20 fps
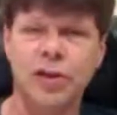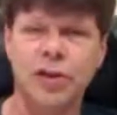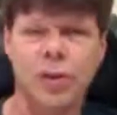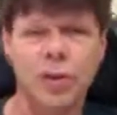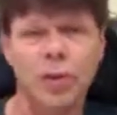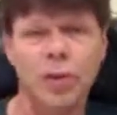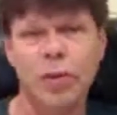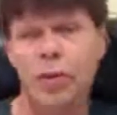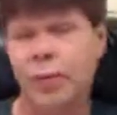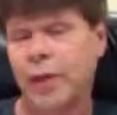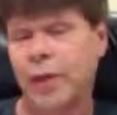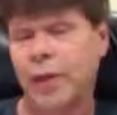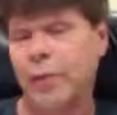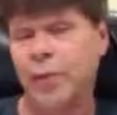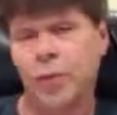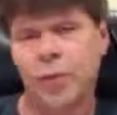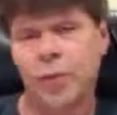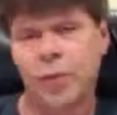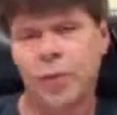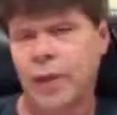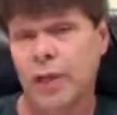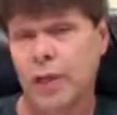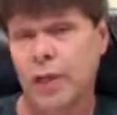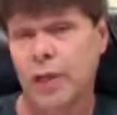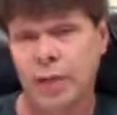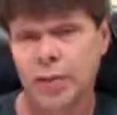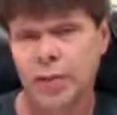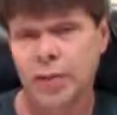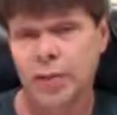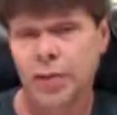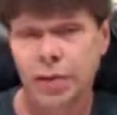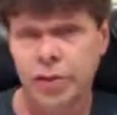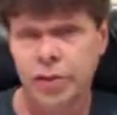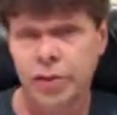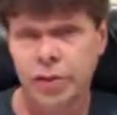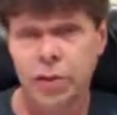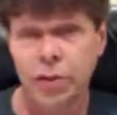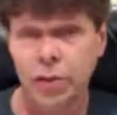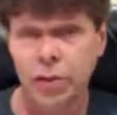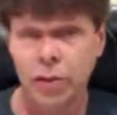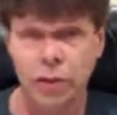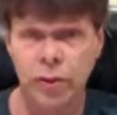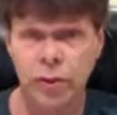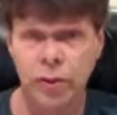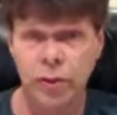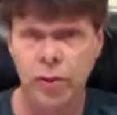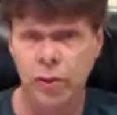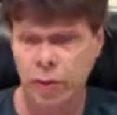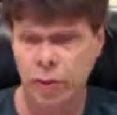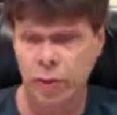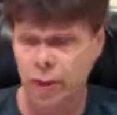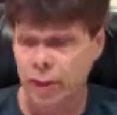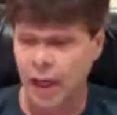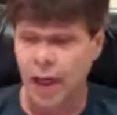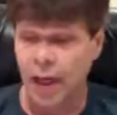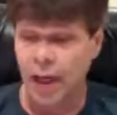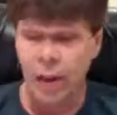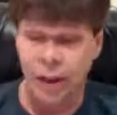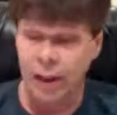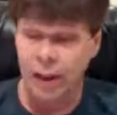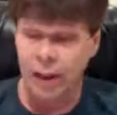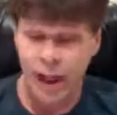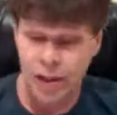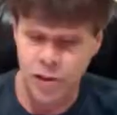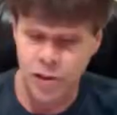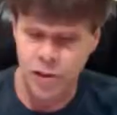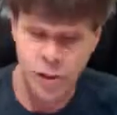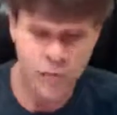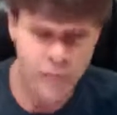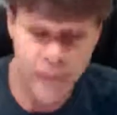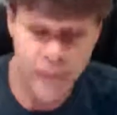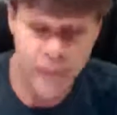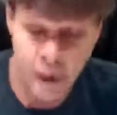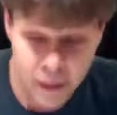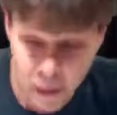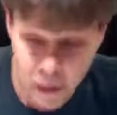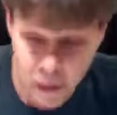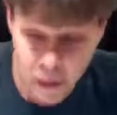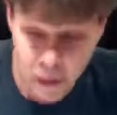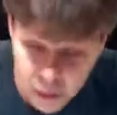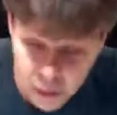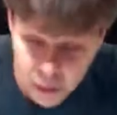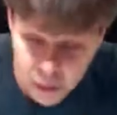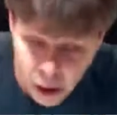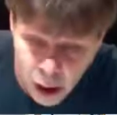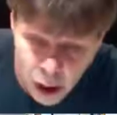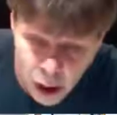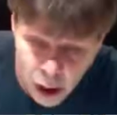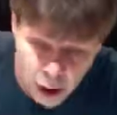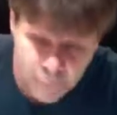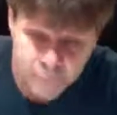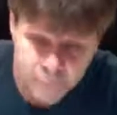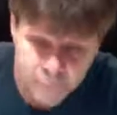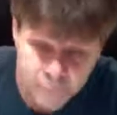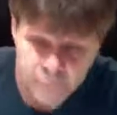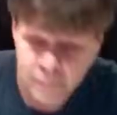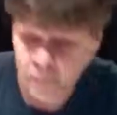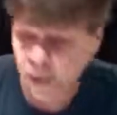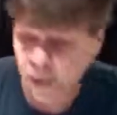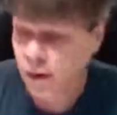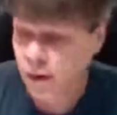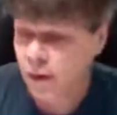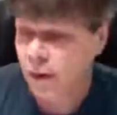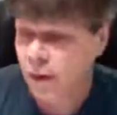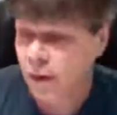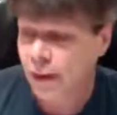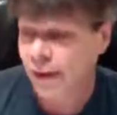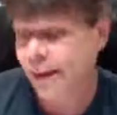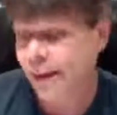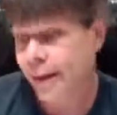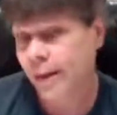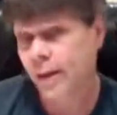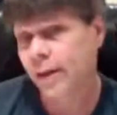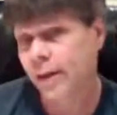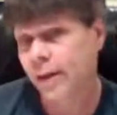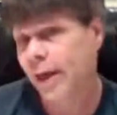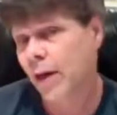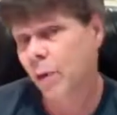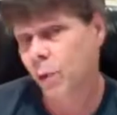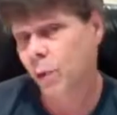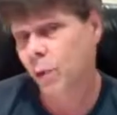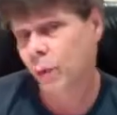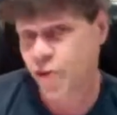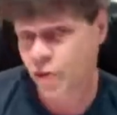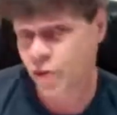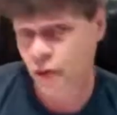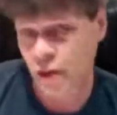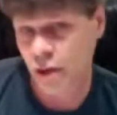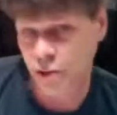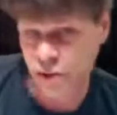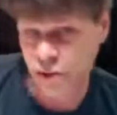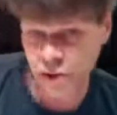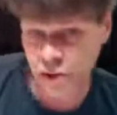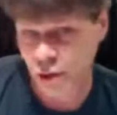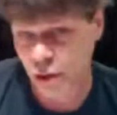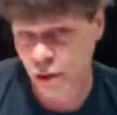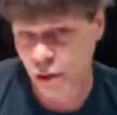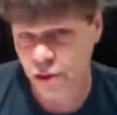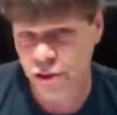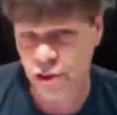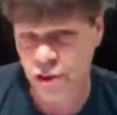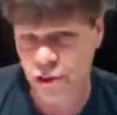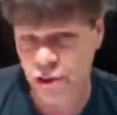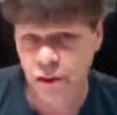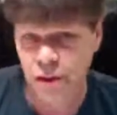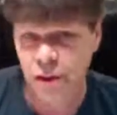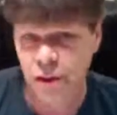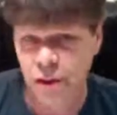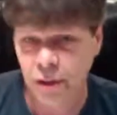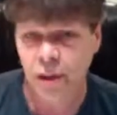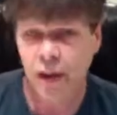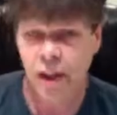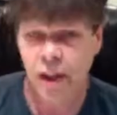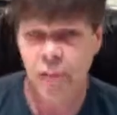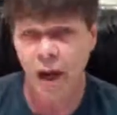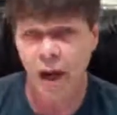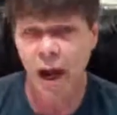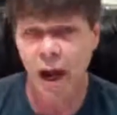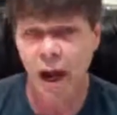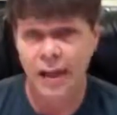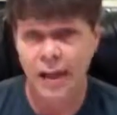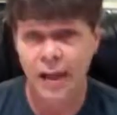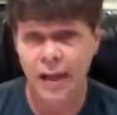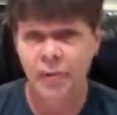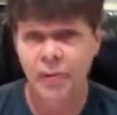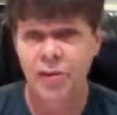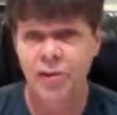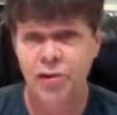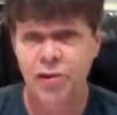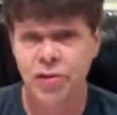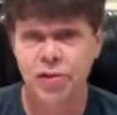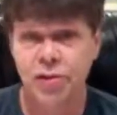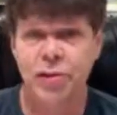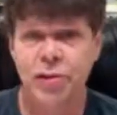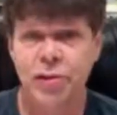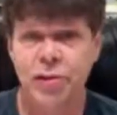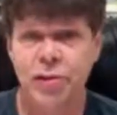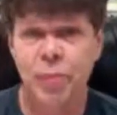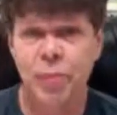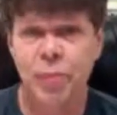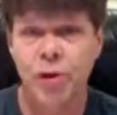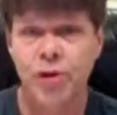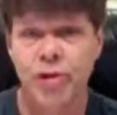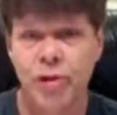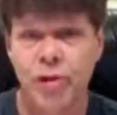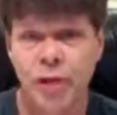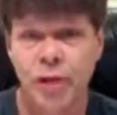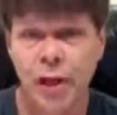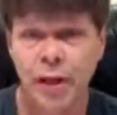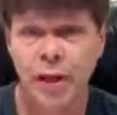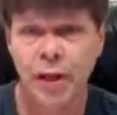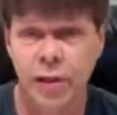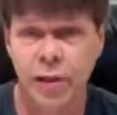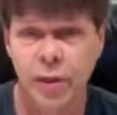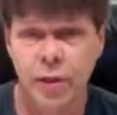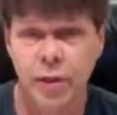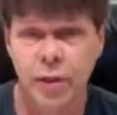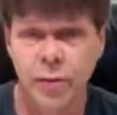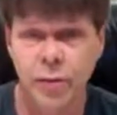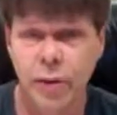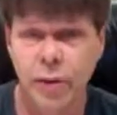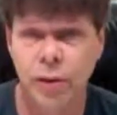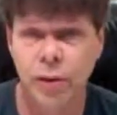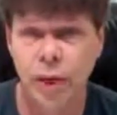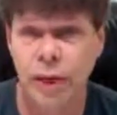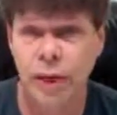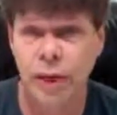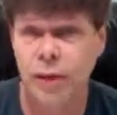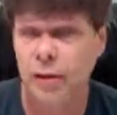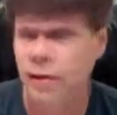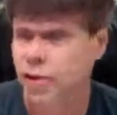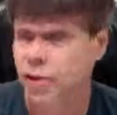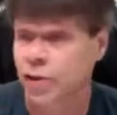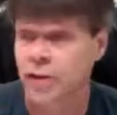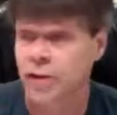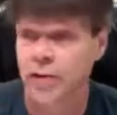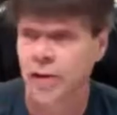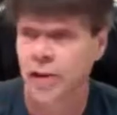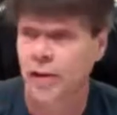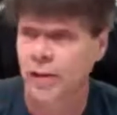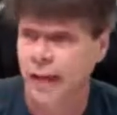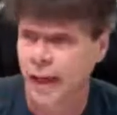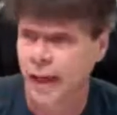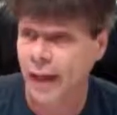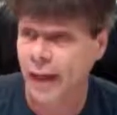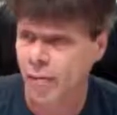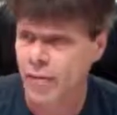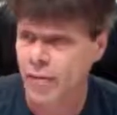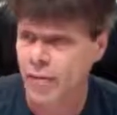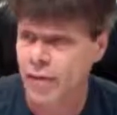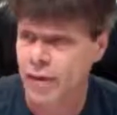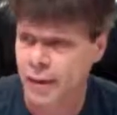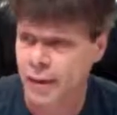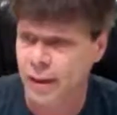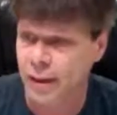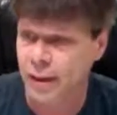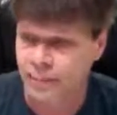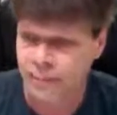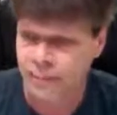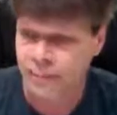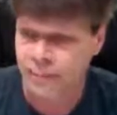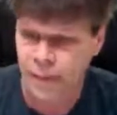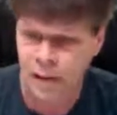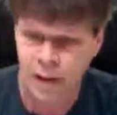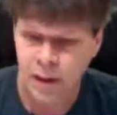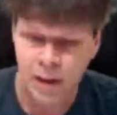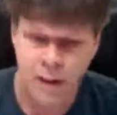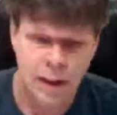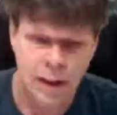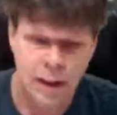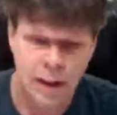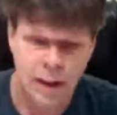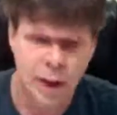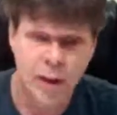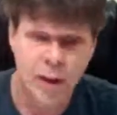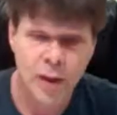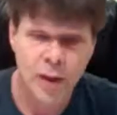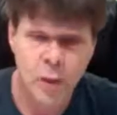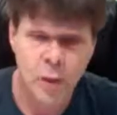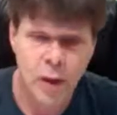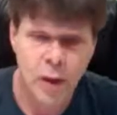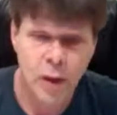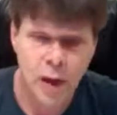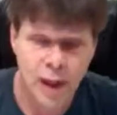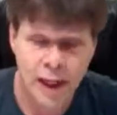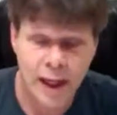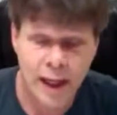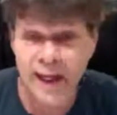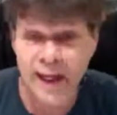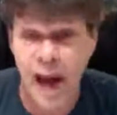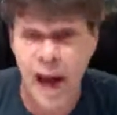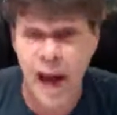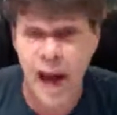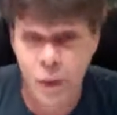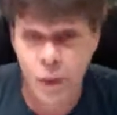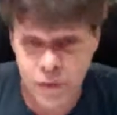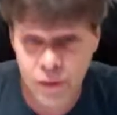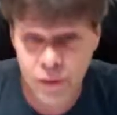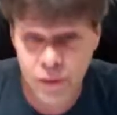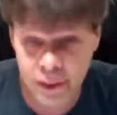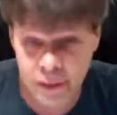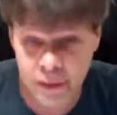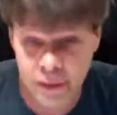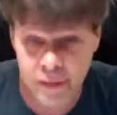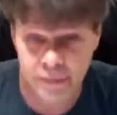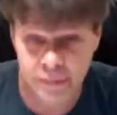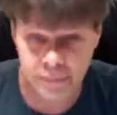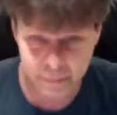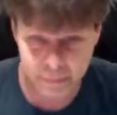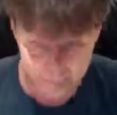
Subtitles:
doing what people were telling us to do, you know. And I realized very early on that the internet runs on search, and behind every search is a person like you. You know, like just the other day, I went to our accountant,